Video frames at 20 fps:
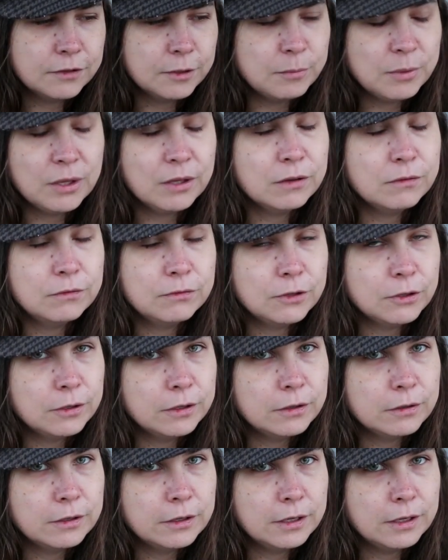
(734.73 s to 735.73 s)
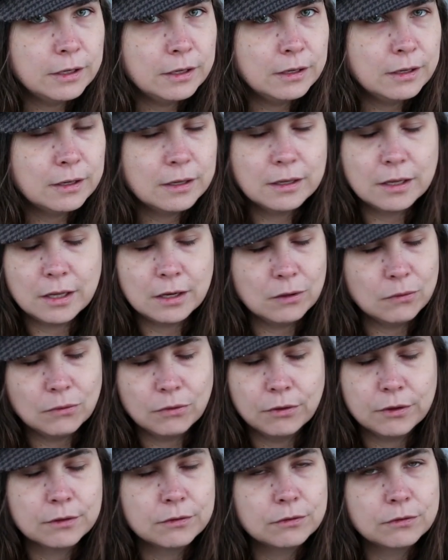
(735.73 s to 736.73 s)
Female inferiority? I
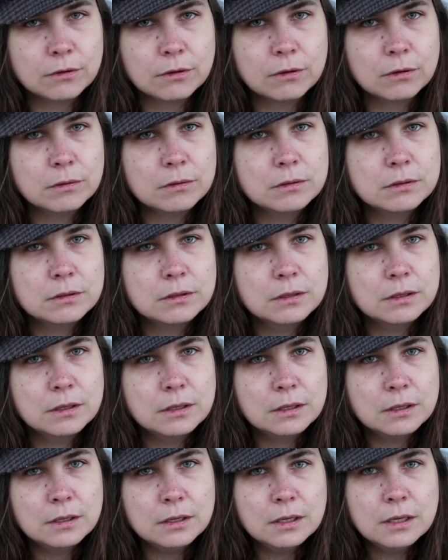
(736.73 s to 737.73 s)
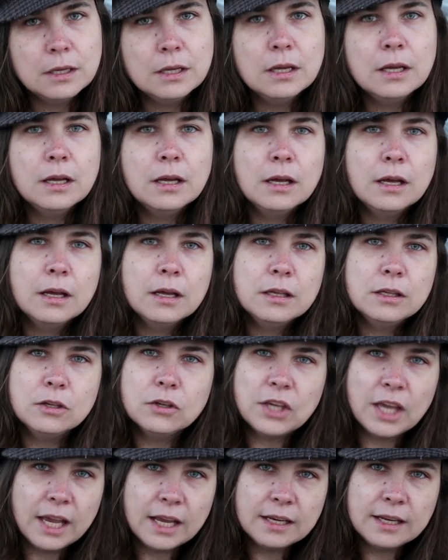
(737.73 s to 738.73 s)
don't think so.
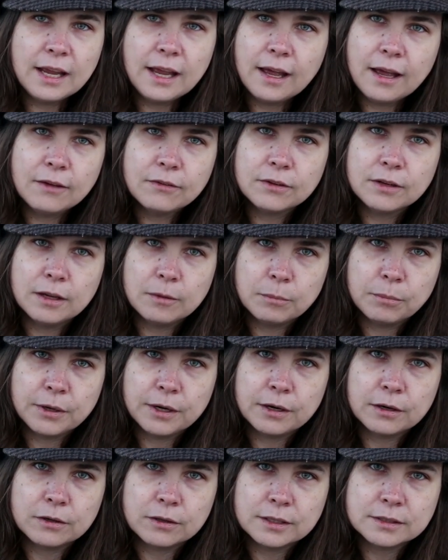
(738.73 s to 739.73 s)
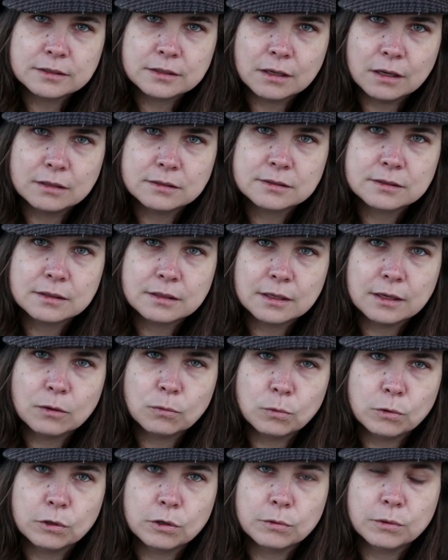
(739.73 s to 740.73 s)
You can't have an empire that's constantly
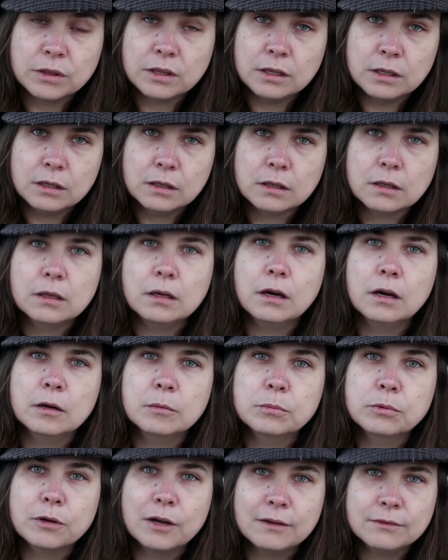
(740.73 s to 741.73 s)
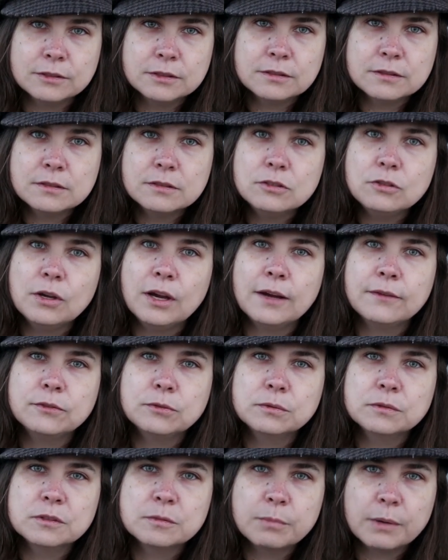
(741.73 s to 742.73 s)
at war with equally armed provinces. You have
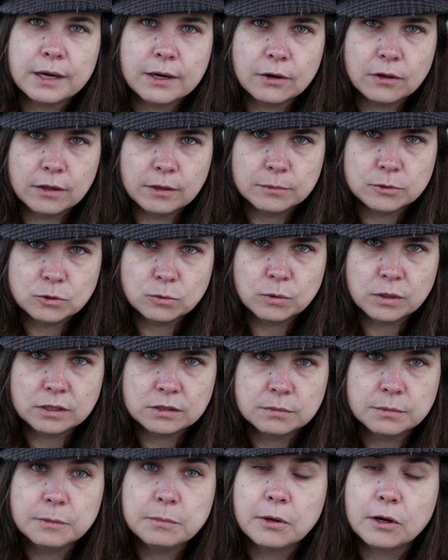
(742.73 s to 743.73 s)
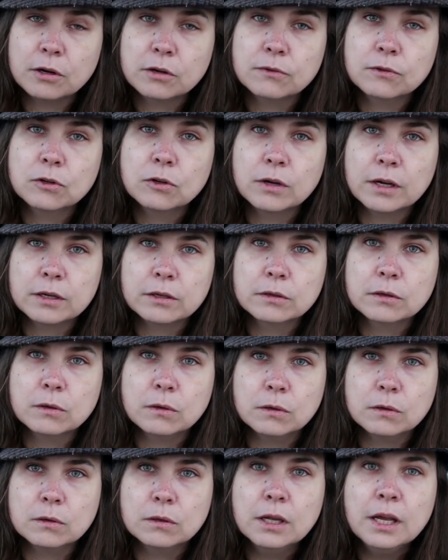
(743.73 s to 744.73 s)
to inspire them to want to be part of a greater
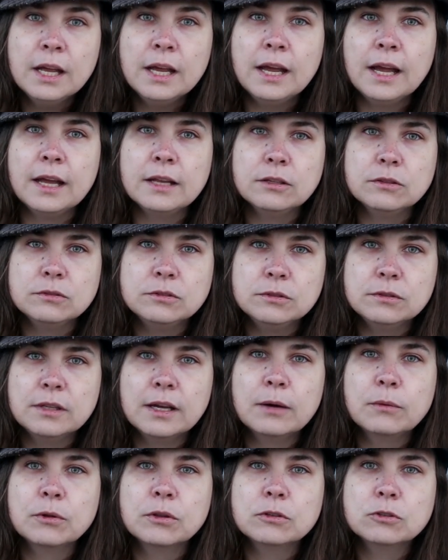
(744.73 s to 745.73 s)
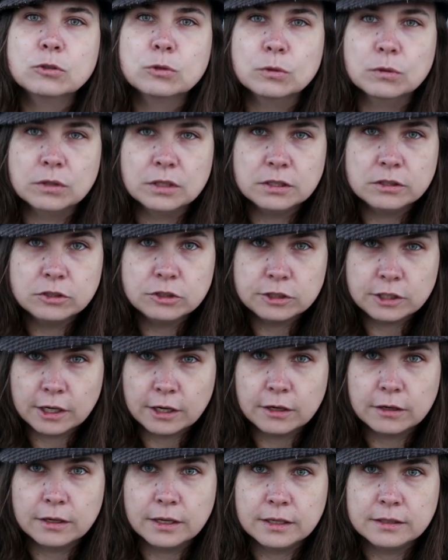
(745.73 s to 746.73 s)
whole, and you do that with a truly
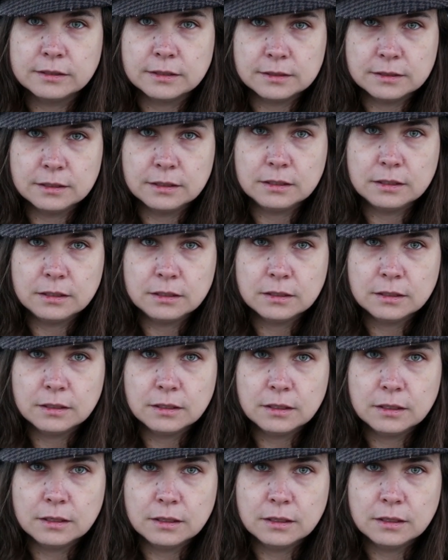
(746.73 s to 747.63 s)
shared identity.